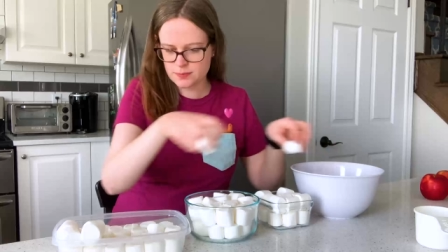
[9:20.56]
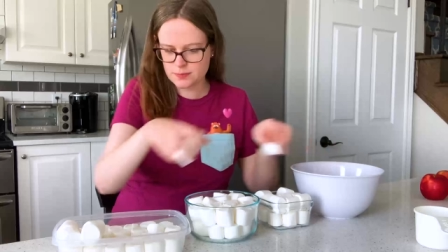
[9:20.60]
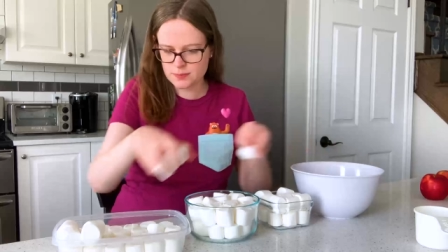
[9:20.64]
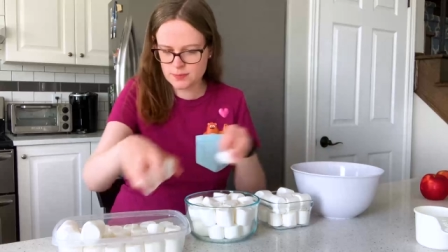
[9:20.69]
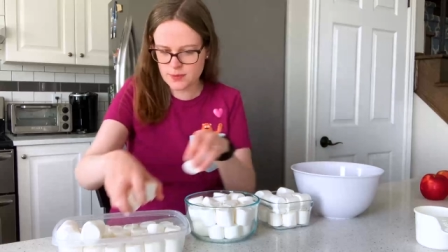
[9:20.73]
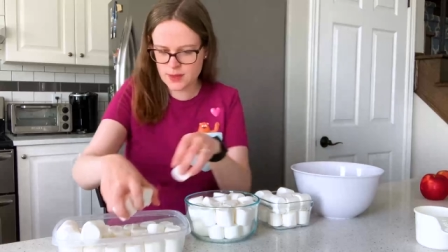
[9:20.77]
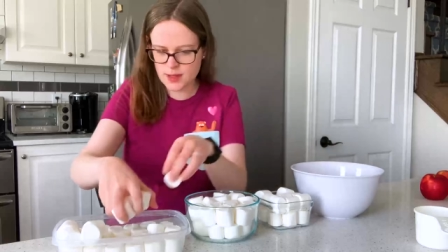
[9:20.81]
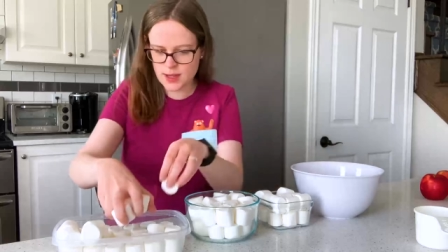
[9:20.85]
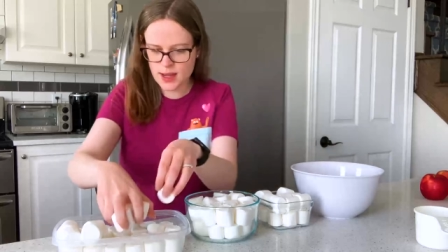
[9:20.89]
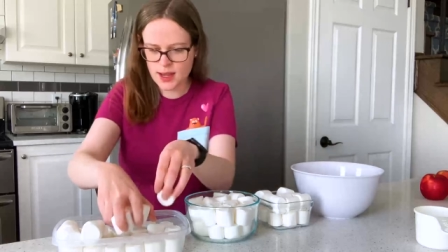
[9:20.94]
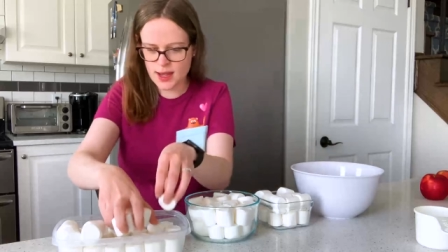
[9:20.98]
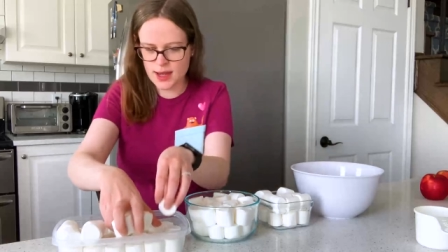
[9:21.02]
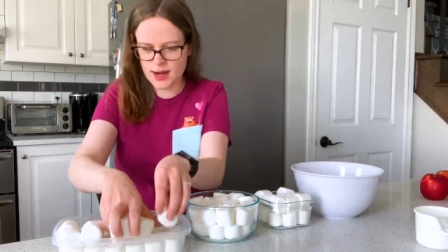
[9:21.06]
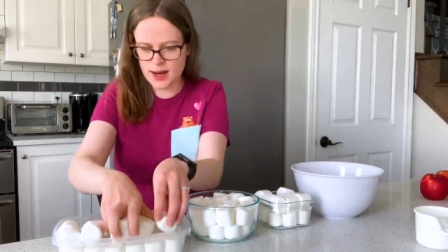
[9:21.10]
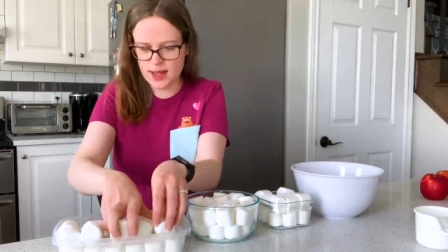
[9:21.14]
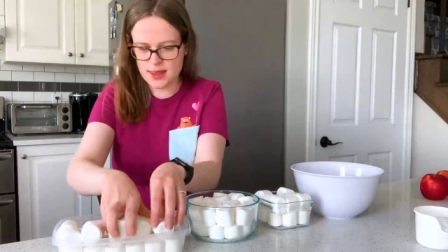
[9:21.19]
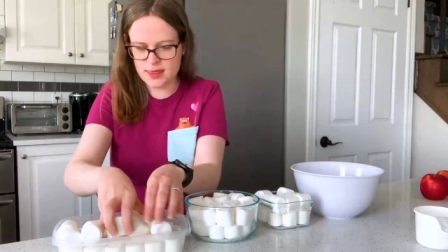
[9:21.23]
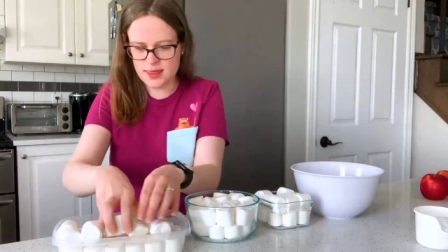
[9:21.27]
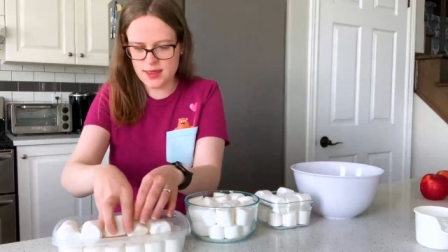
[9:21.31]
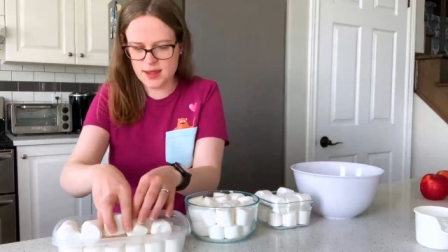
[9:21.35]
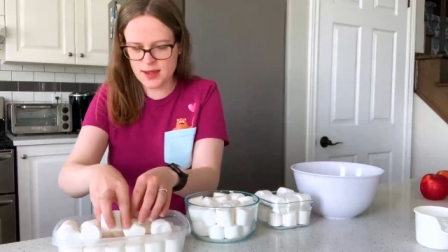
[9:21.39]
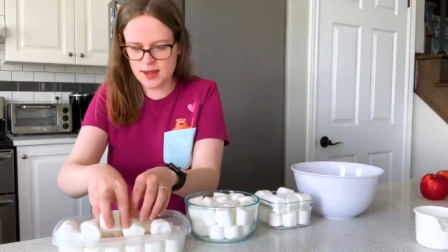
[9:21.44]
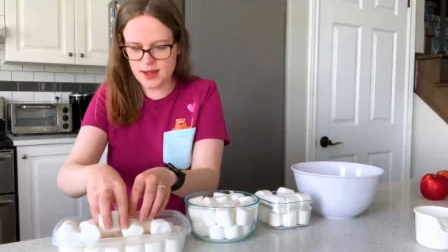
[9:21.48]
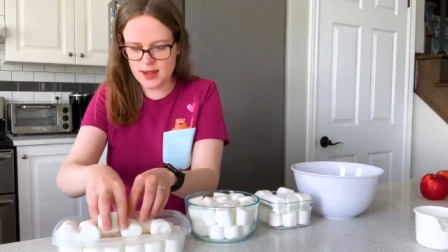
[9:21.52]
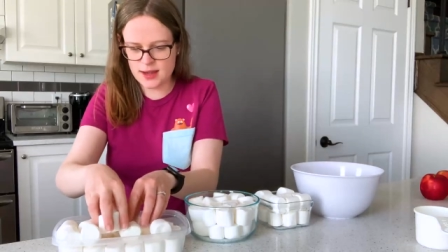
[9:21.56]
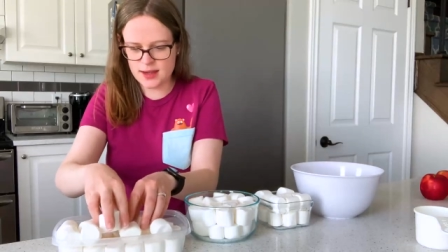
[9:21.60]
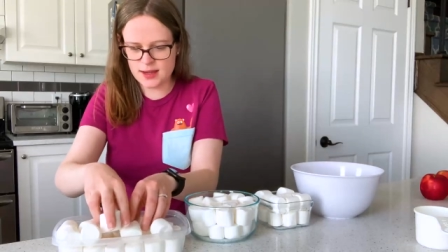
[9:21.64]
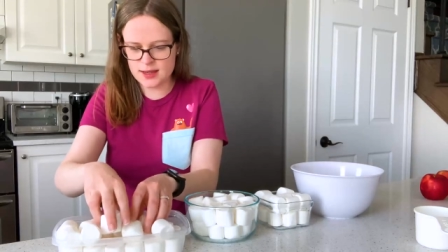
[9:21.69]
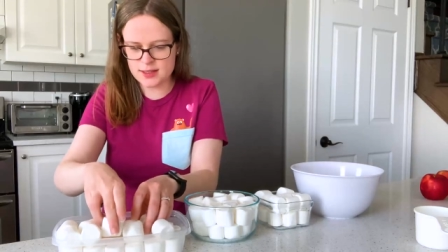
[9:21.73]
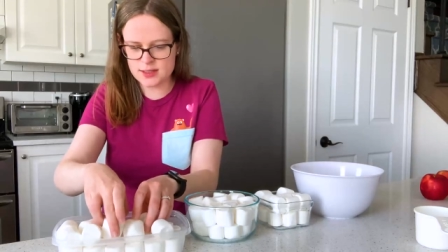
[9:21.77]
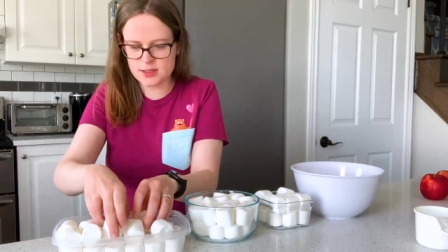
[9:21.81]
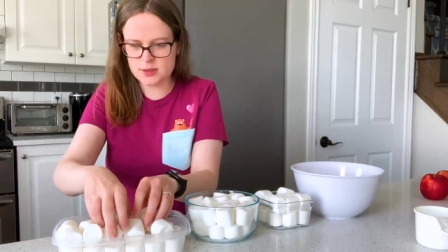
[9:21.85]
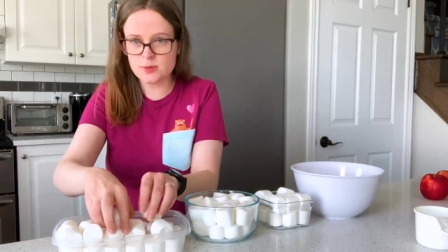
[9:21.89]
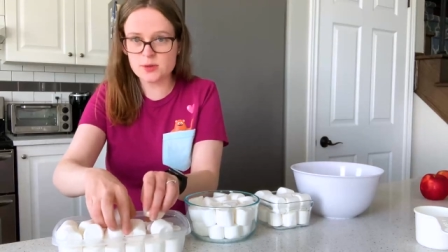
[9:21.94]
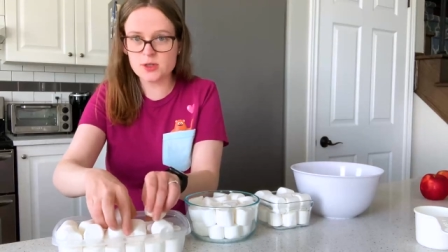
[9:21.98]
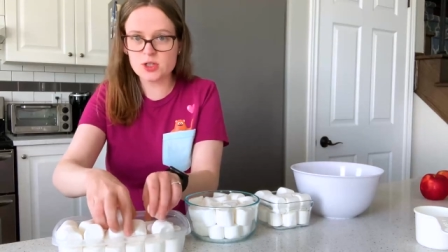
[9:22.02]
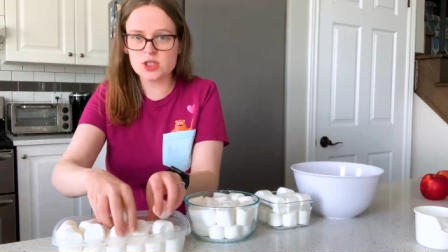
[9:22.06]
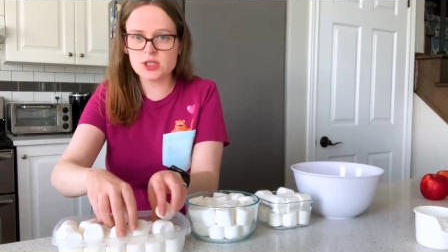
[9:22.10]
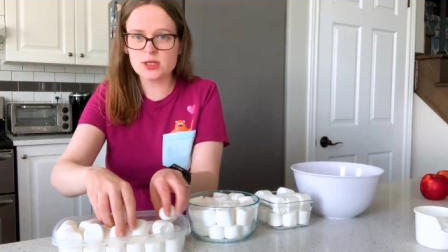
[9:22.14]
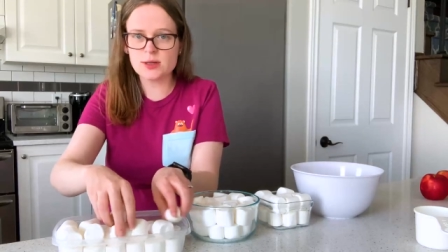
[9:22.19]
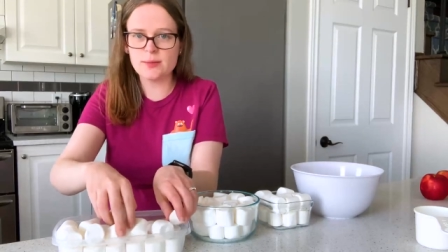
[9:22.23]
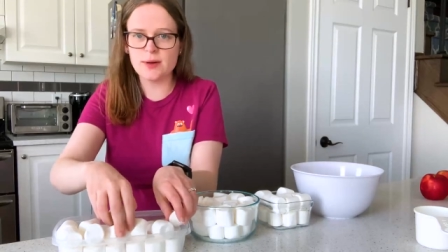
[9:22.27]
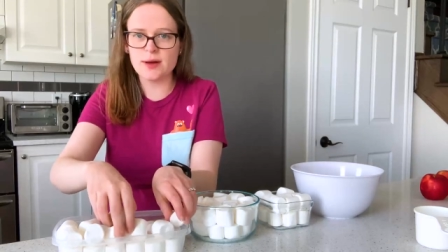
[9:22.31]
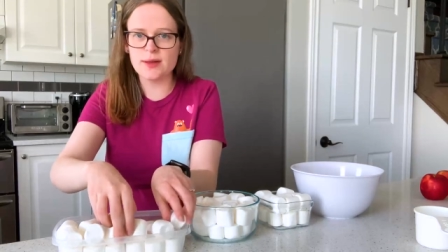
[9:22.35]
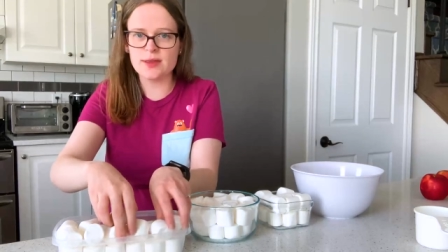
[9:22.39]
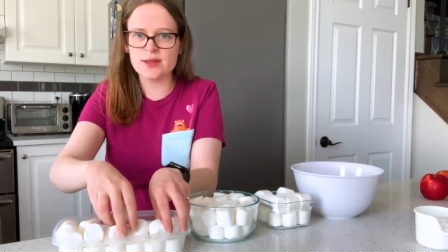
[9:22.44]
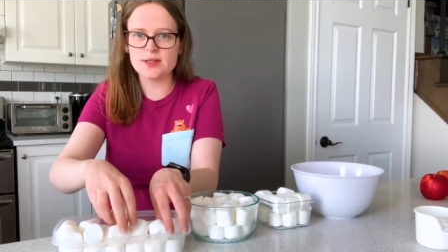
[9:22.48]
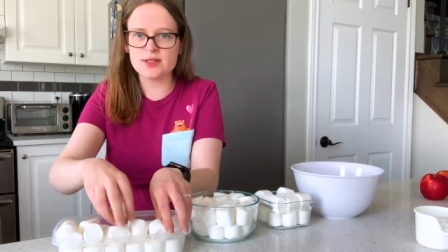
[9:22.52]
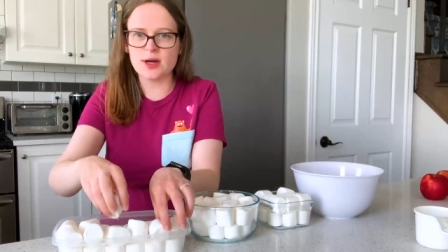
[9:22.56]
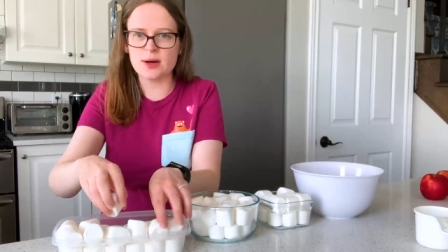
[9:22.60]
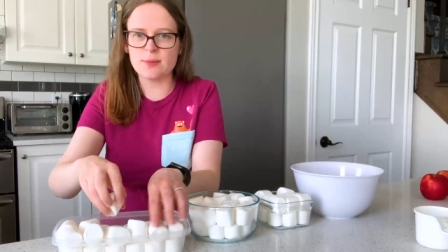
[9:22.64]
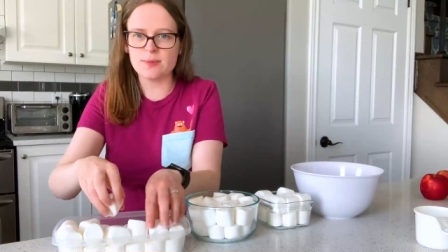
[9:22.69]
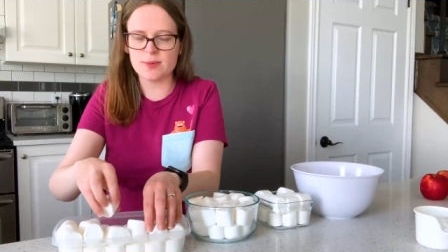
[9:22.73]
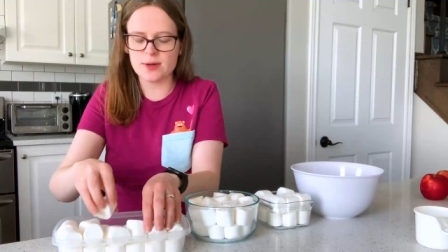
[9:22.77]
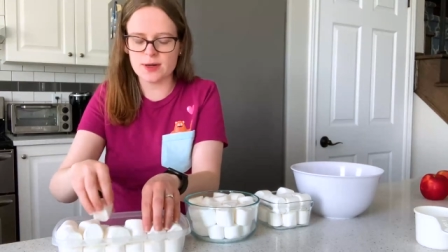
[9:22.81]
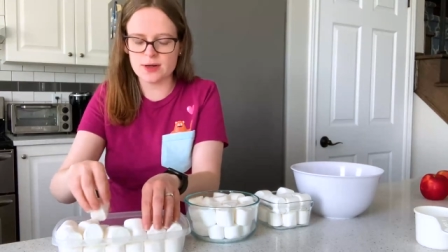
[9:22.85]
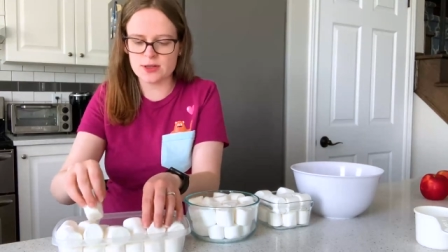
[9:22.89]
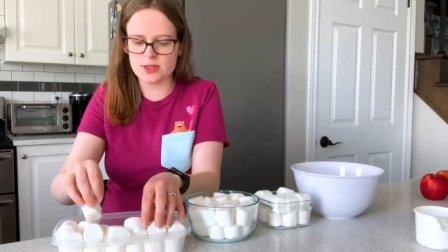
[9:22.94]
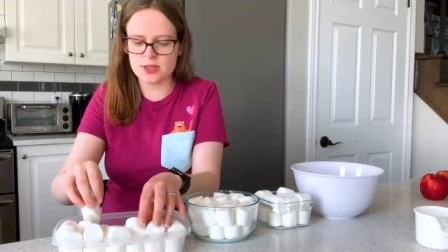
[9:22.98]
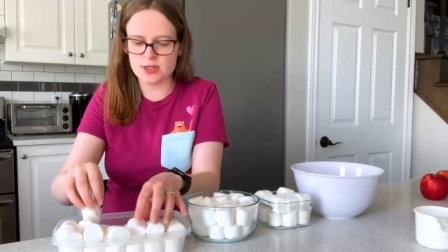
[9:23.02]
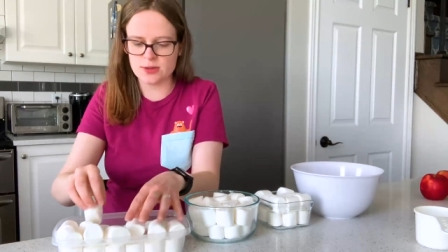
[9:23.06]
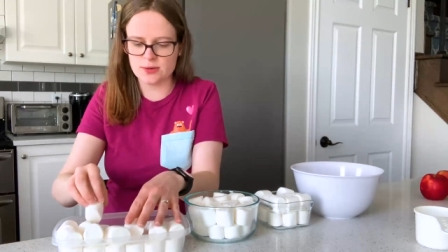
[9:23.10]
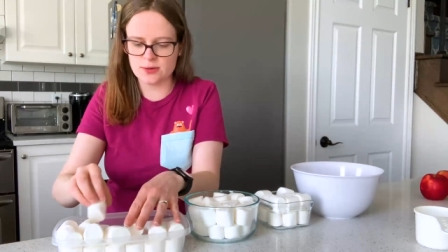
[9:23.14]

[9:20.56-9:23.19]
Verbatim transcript: And I think I can squish them on the top here too.